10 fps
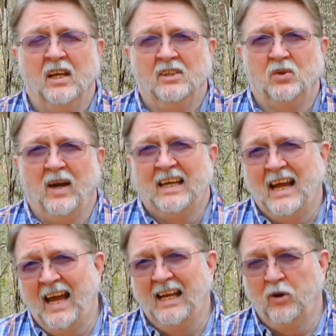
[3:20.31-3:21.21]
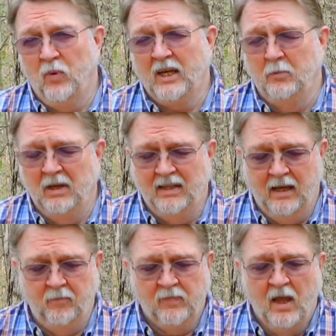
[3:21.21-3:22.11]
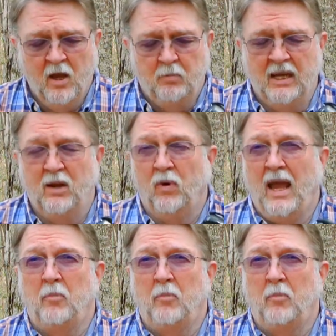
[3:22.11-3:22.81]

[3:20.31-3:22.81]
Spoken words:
So I can highly recommend them. But anyway,